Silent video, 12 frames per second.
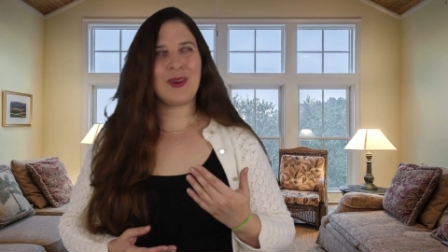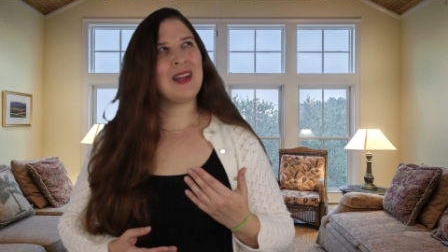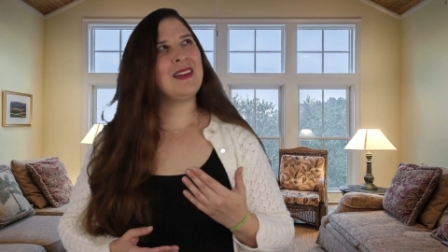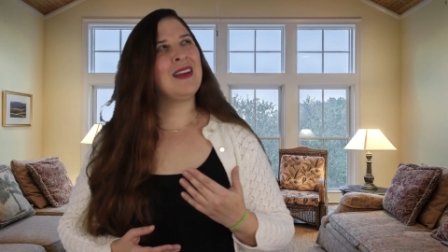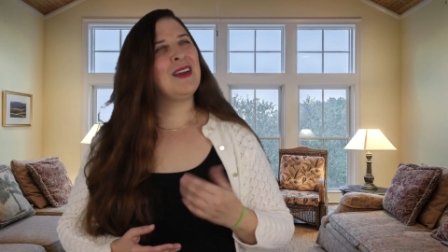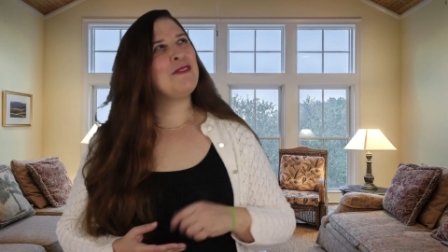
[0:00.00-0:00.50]

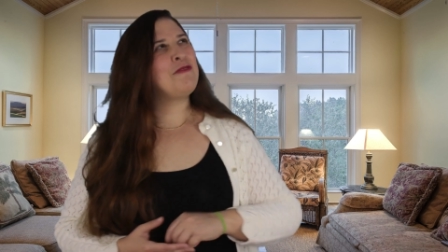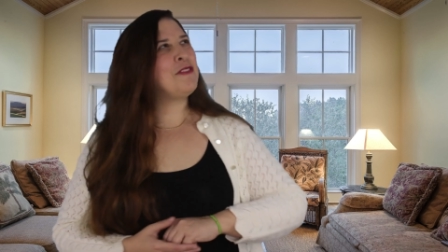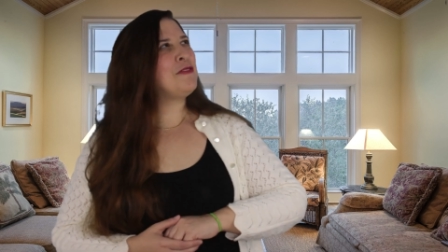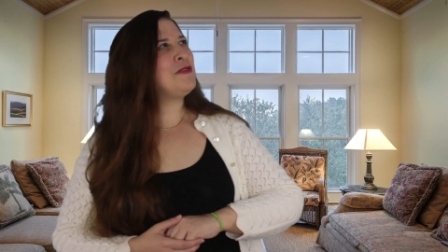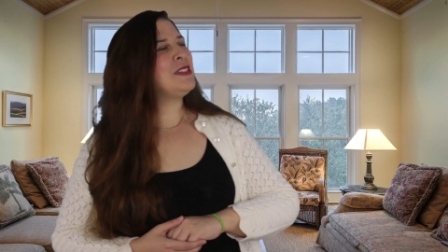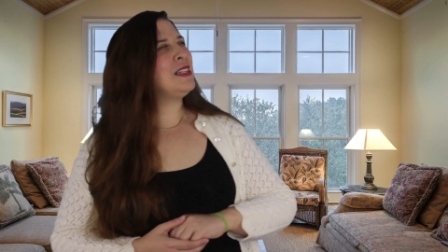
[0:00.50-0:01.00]
Right?
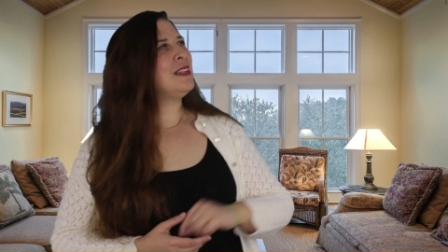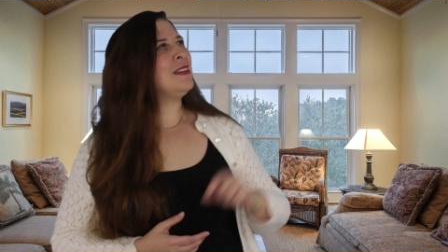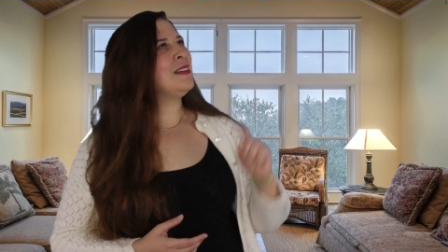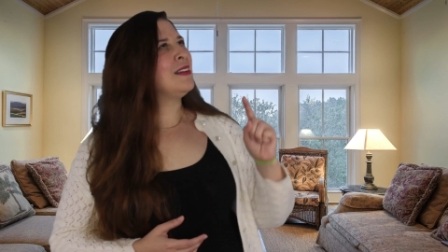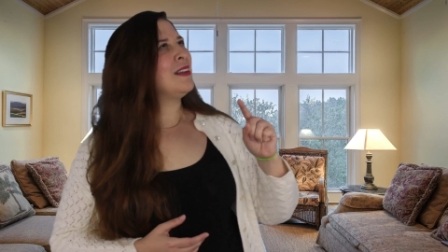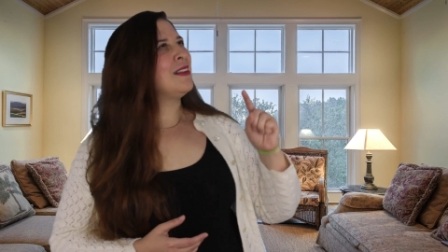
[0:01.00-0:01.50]

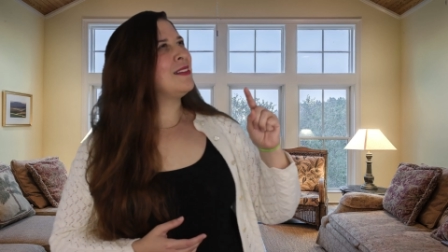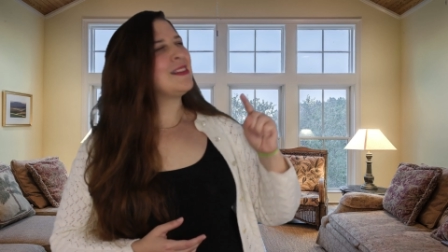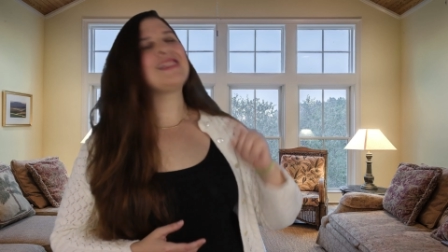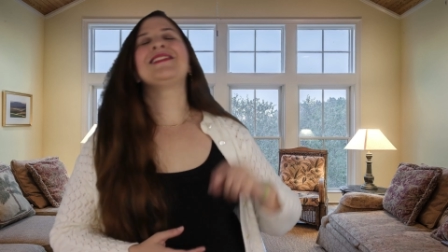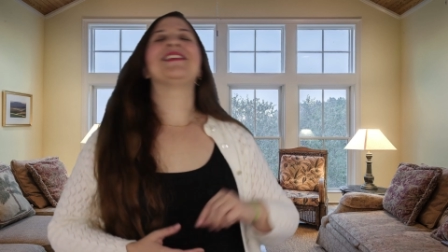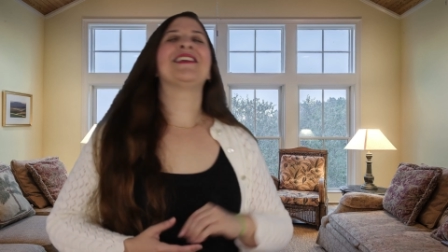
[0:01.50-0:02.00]
15,
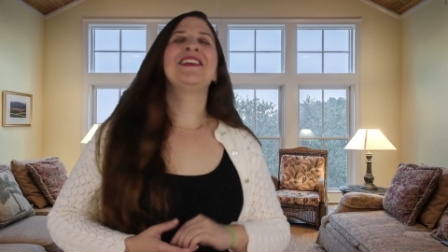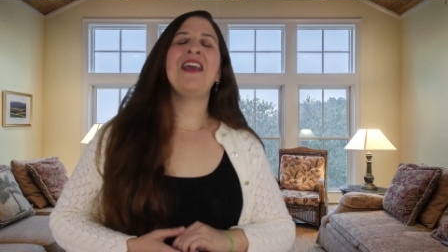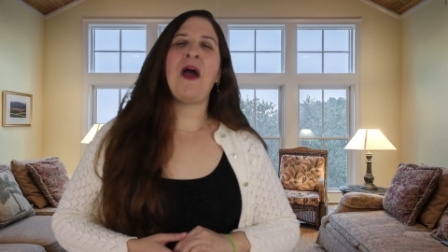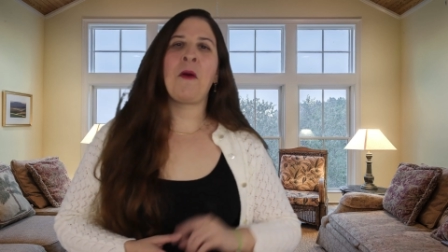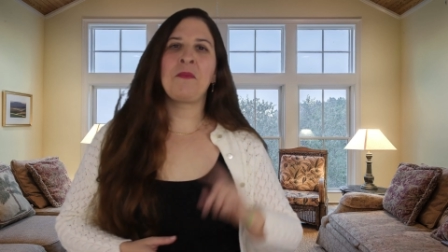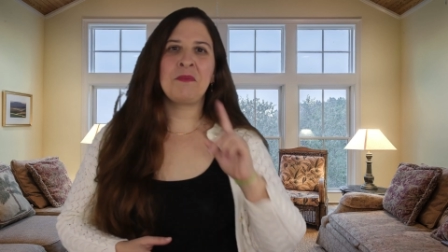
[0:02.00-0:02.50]
60.
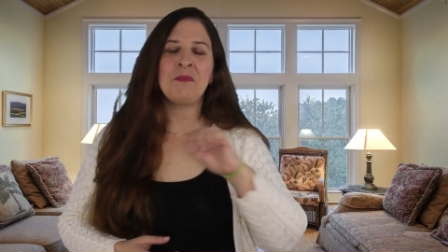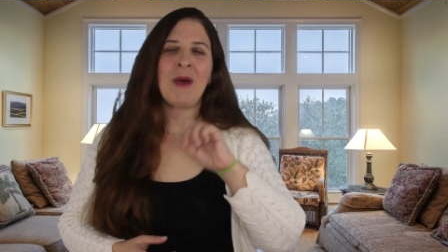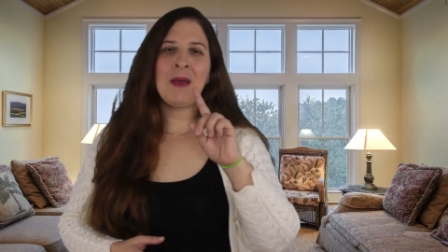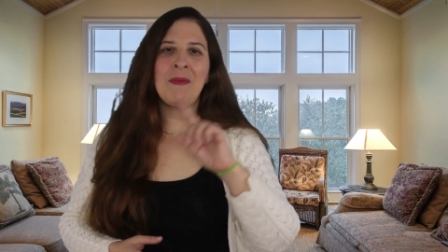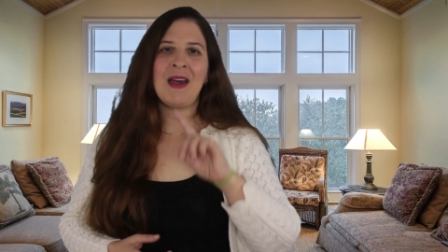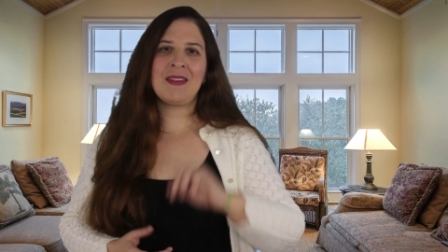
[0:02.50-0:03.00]
Yeah,
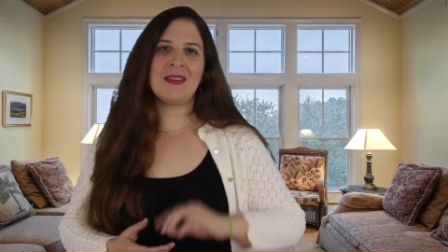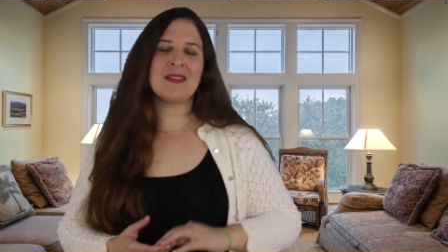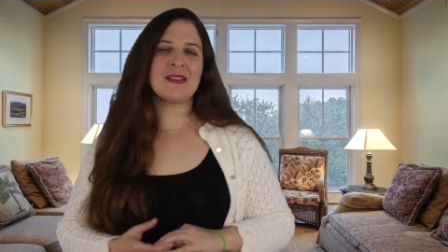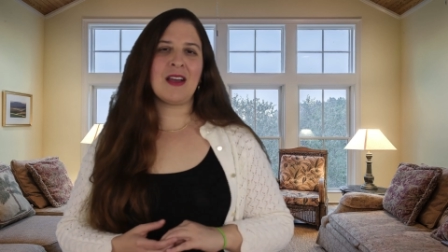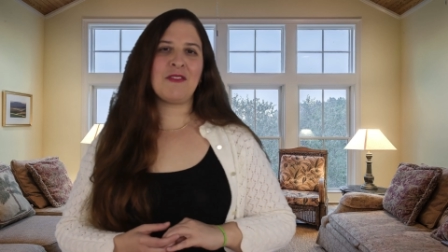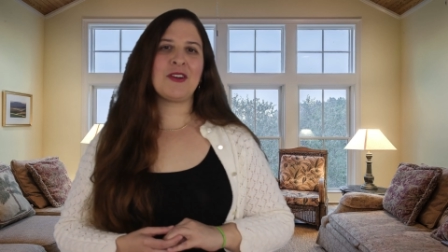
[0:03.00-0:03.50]
my math
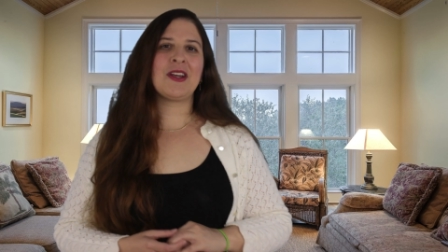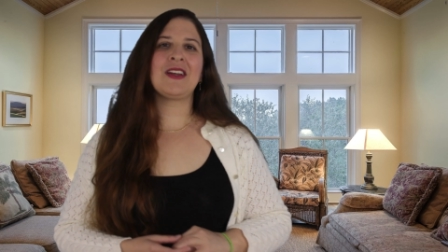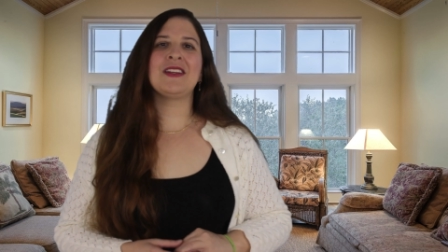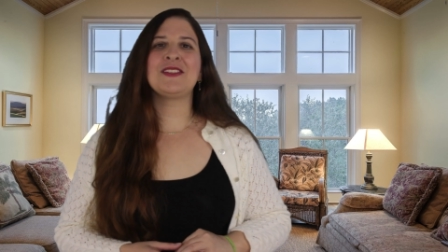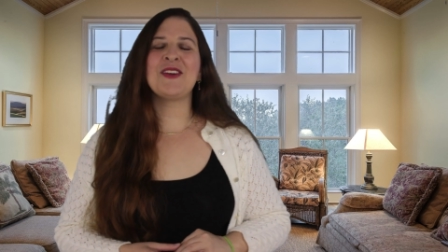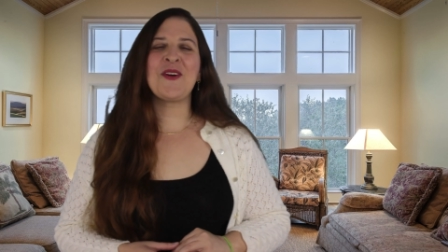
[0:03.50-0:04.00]
is not very
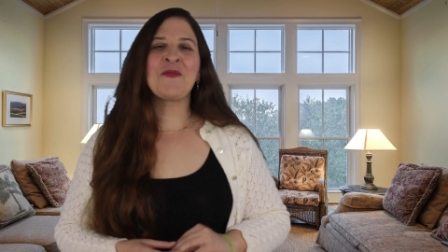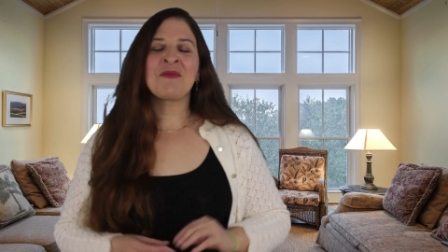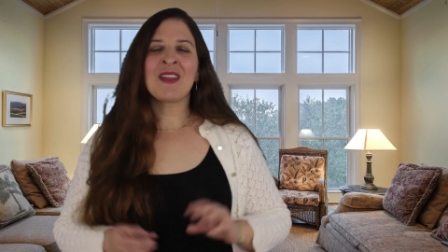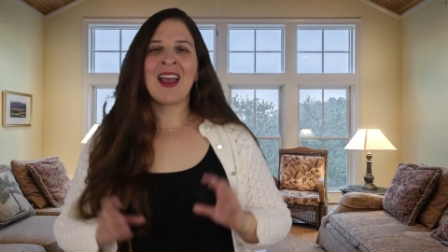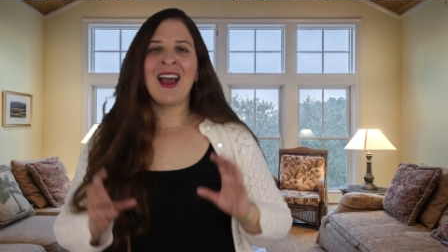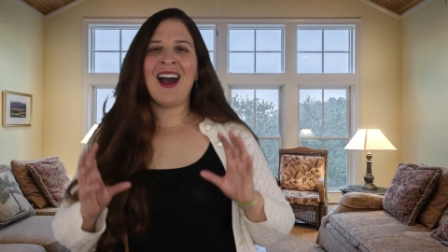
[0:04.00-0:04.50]
good. So
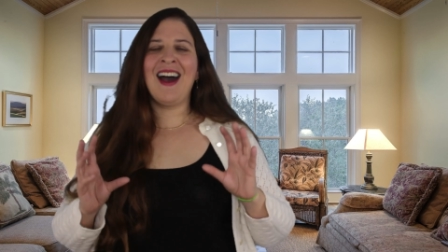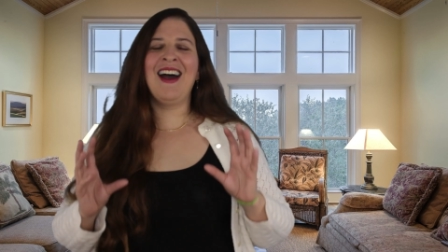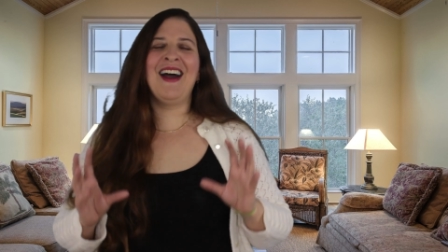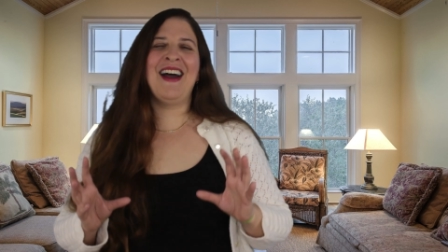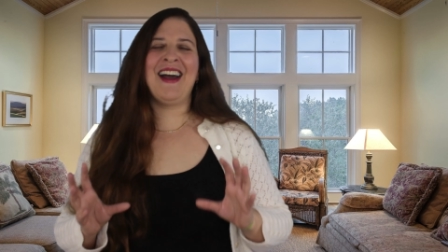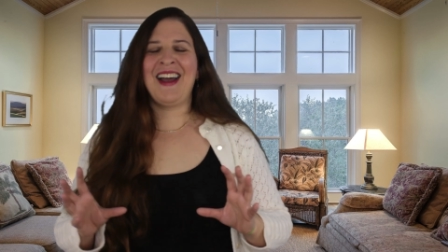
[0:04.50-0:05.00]

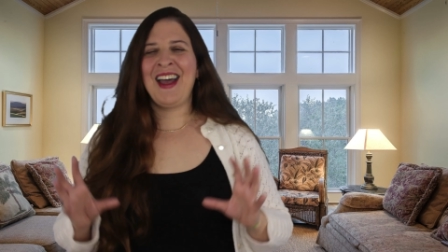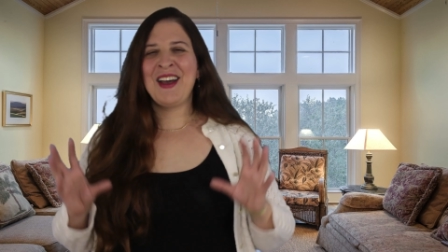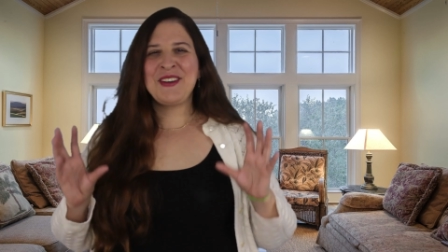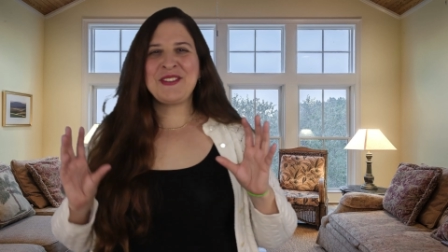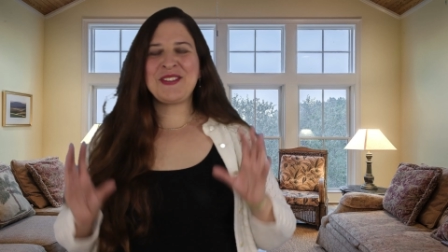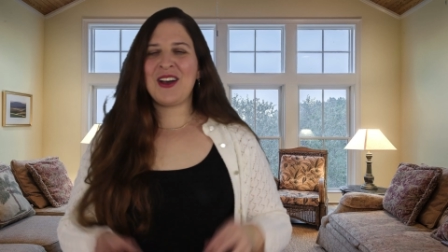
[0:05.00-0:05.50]

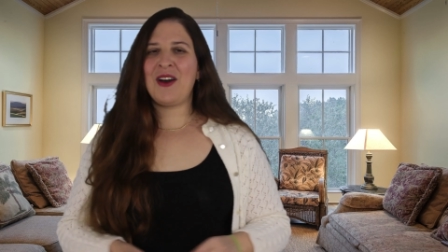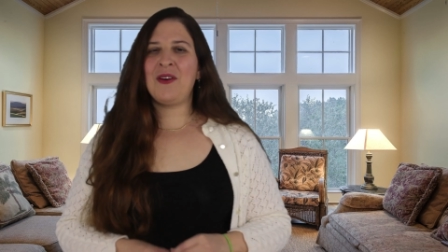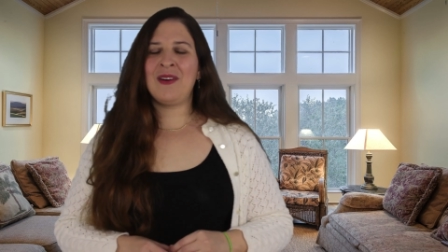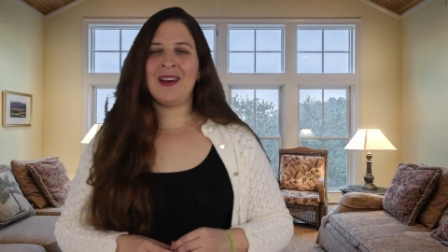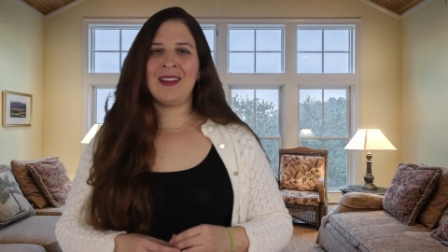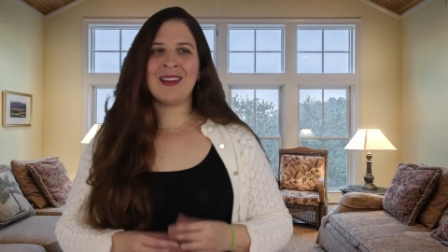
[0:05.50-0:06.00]

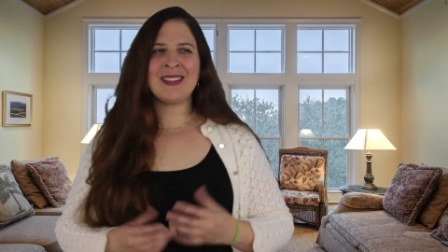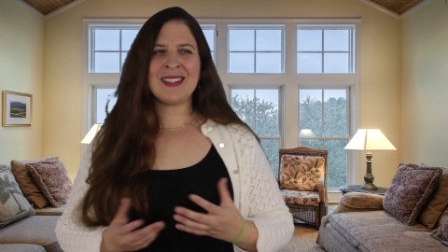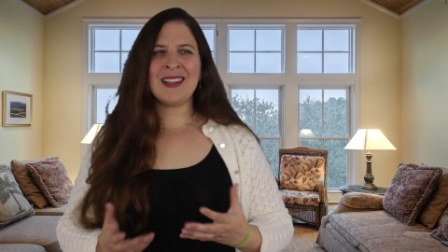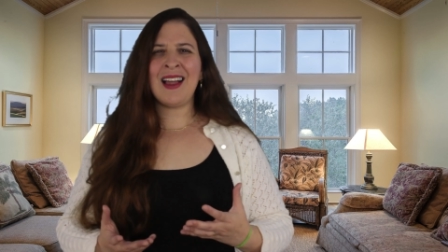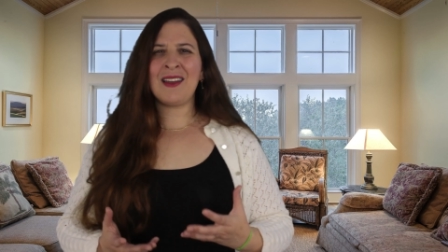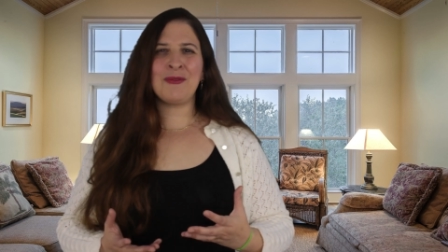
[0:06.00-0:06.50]
so
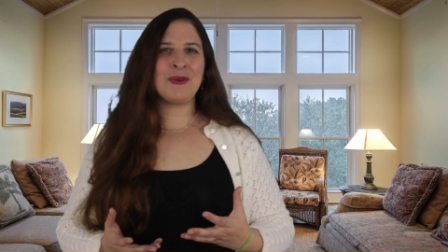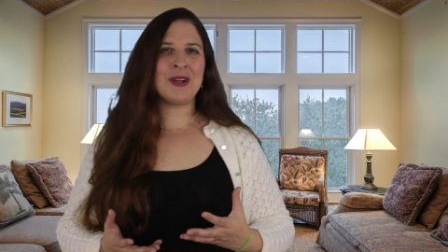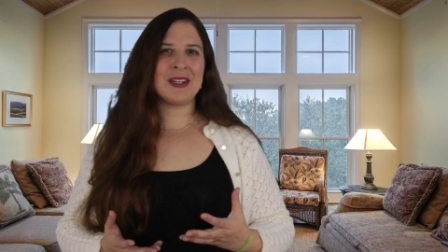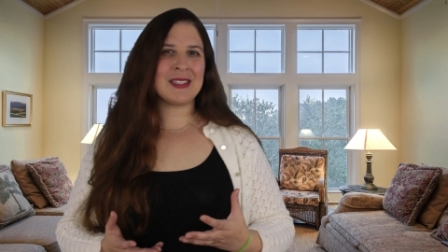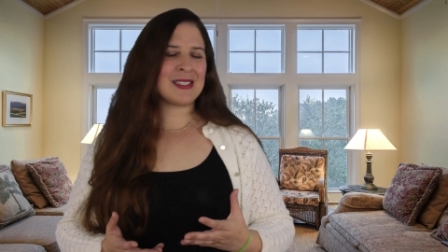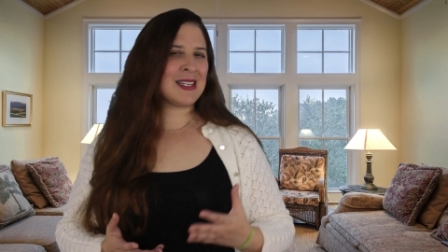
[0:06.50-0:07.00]
that's a lot of
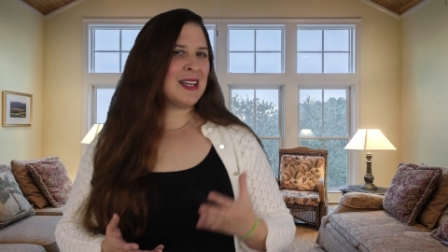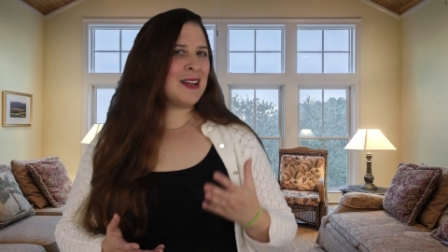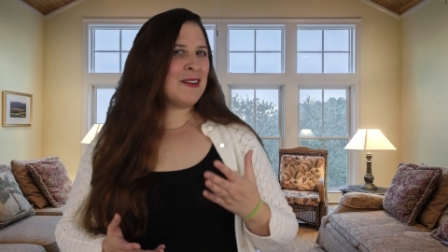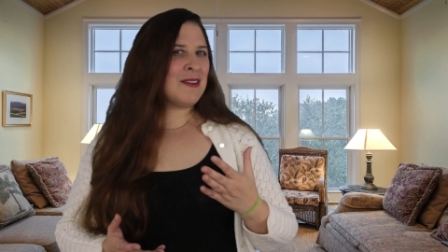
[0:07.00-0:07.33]
words.